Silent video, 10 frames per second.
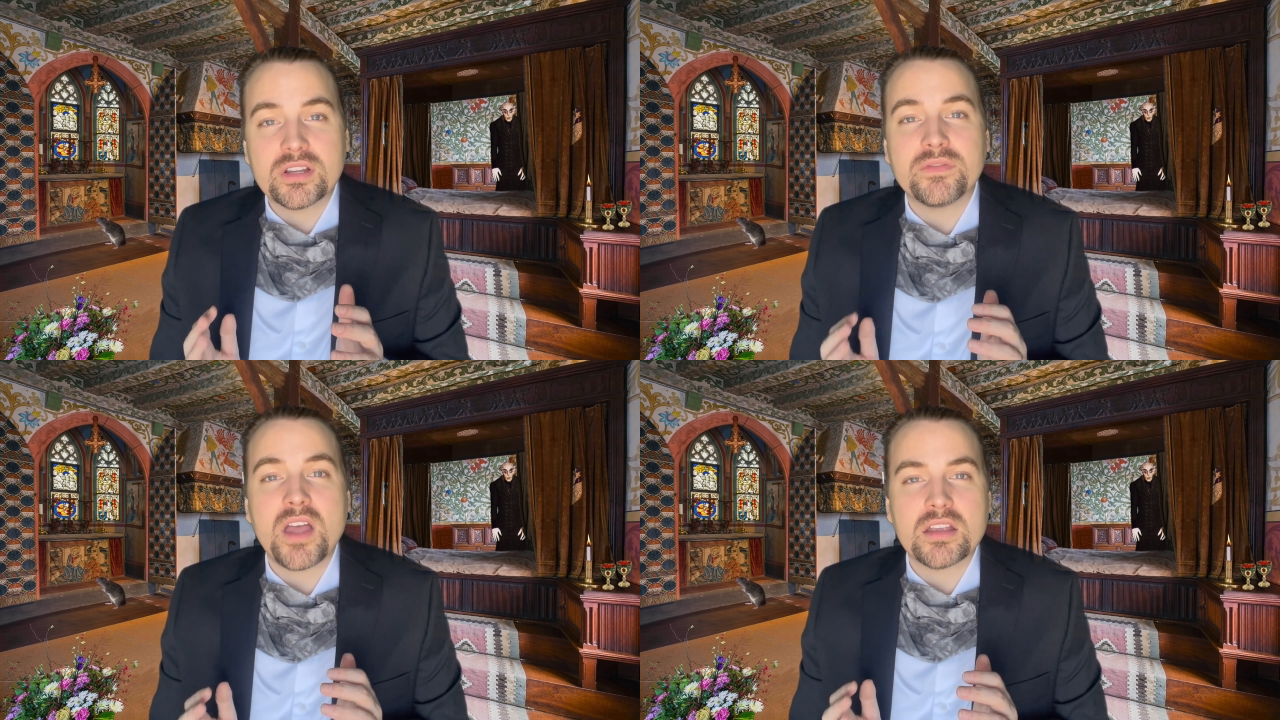
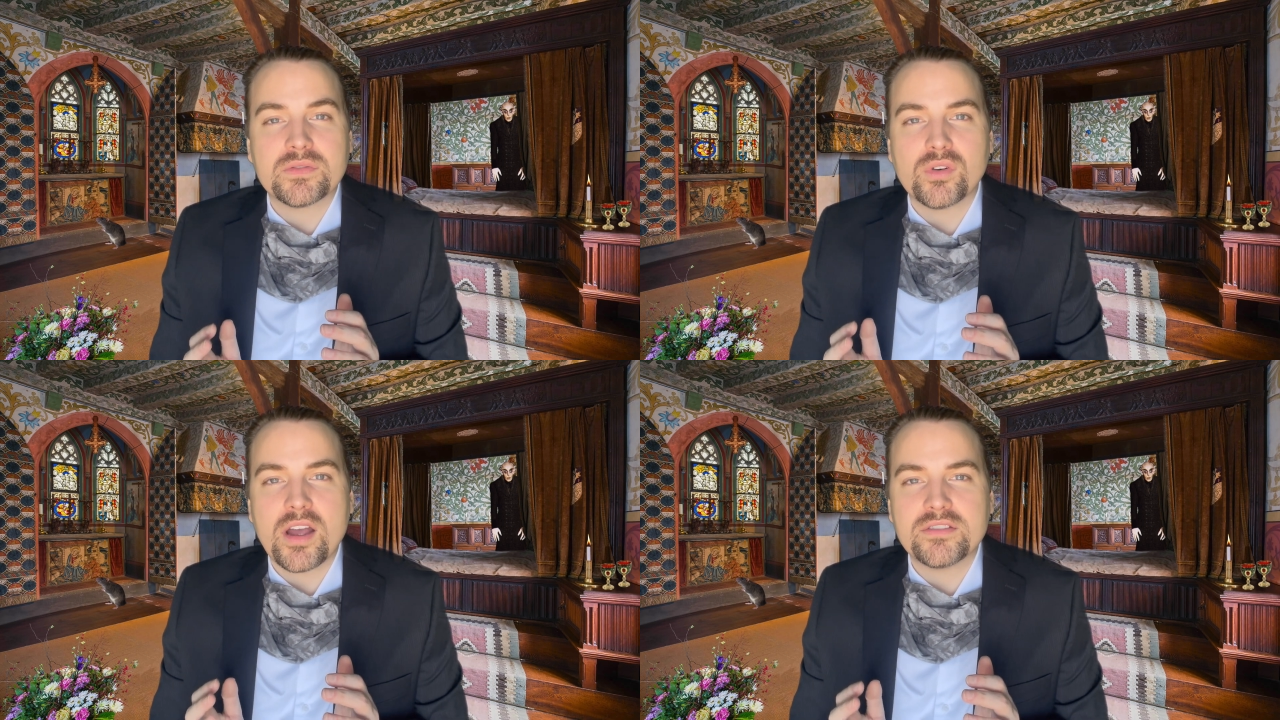of
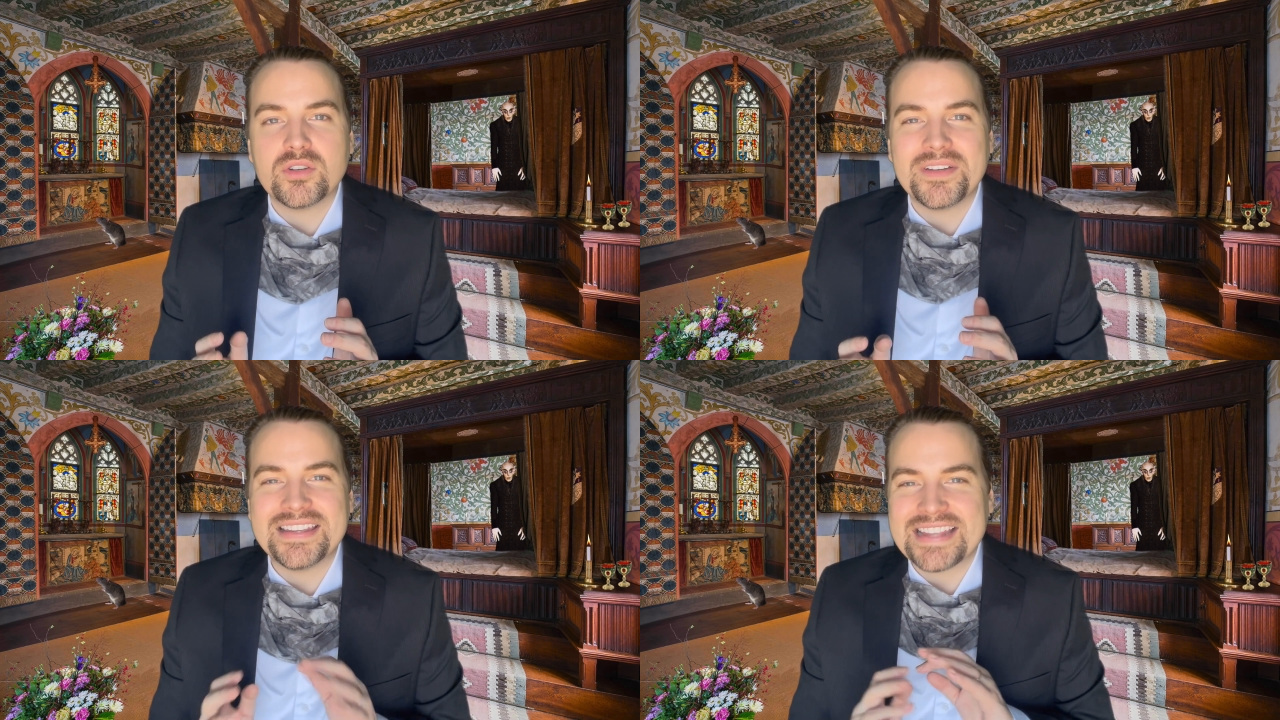
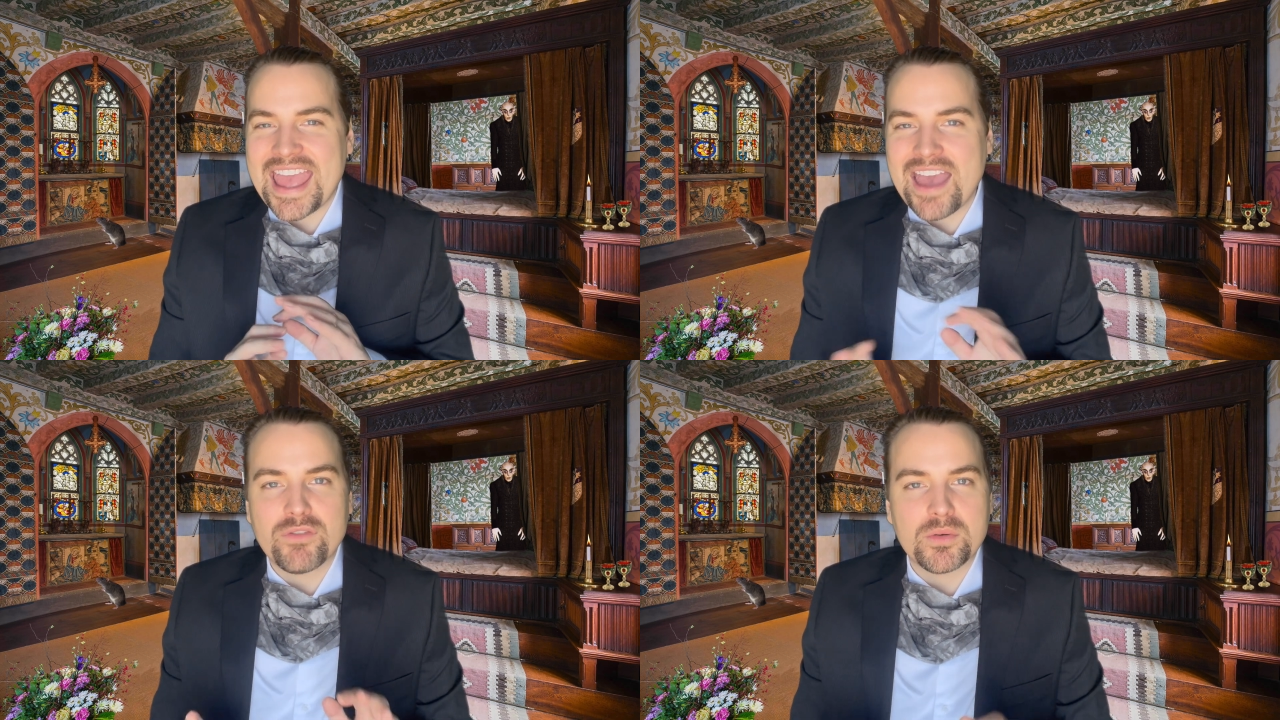Nosferatu is
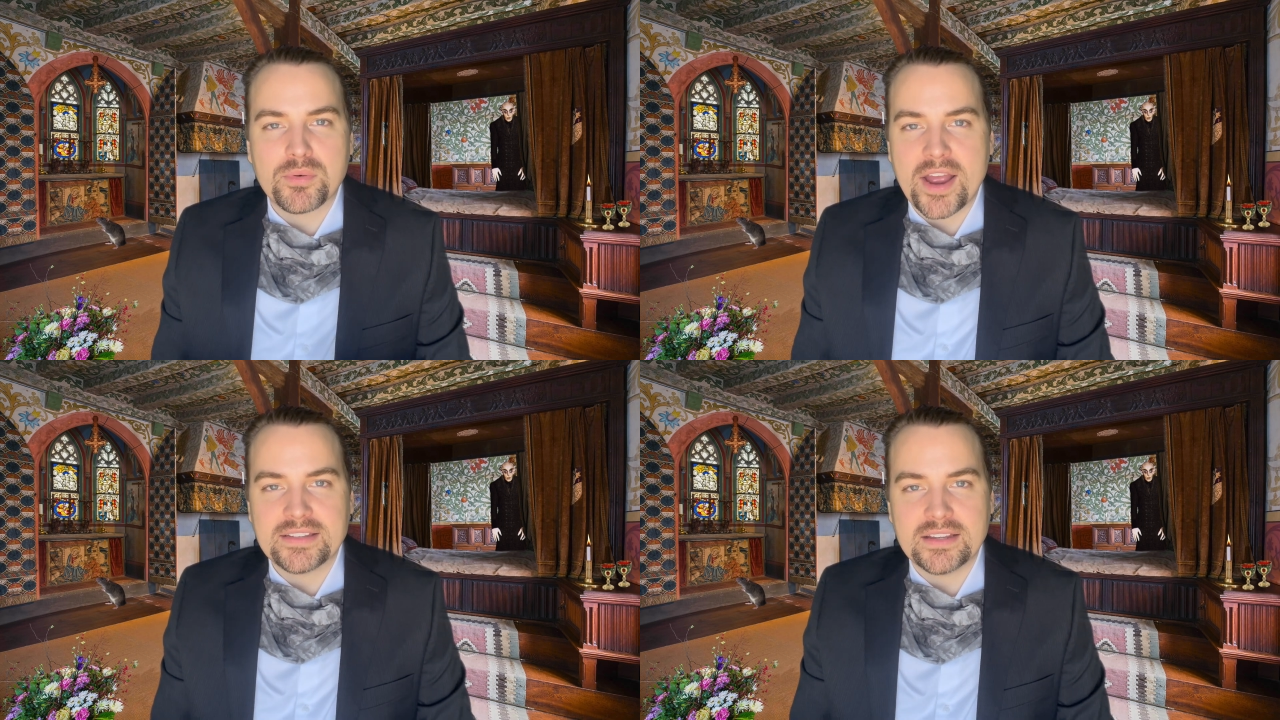ever
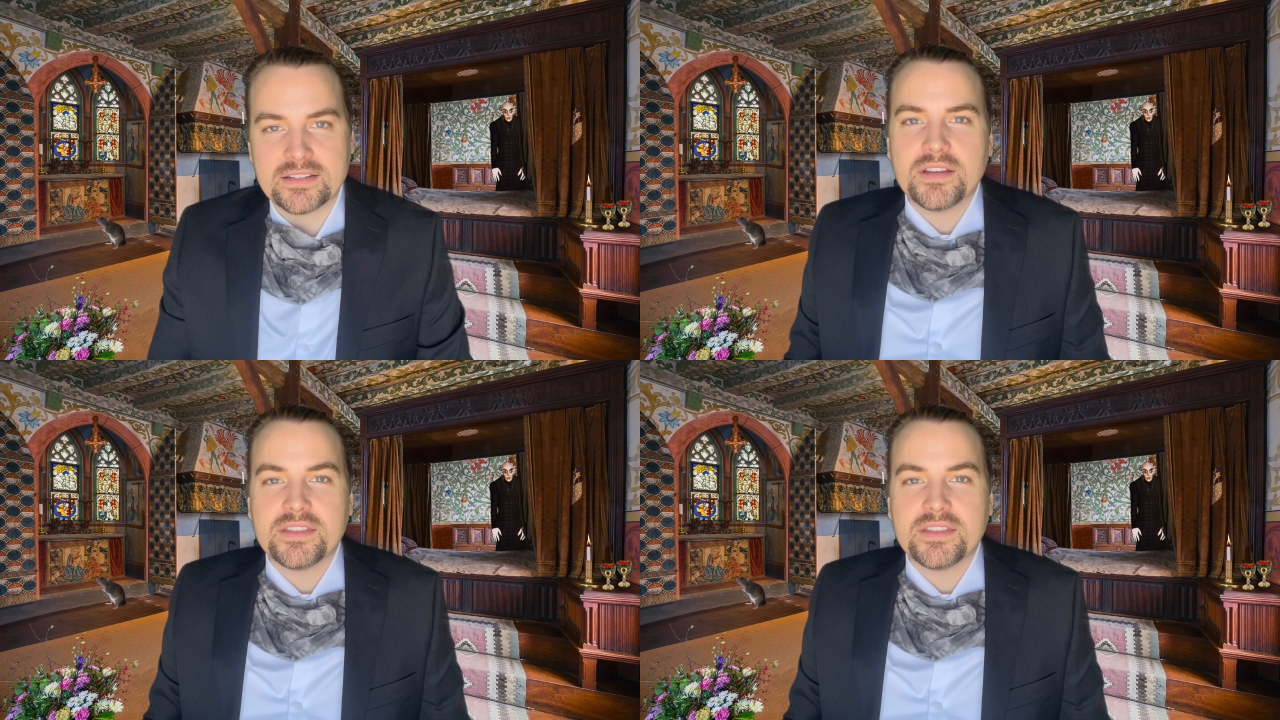present.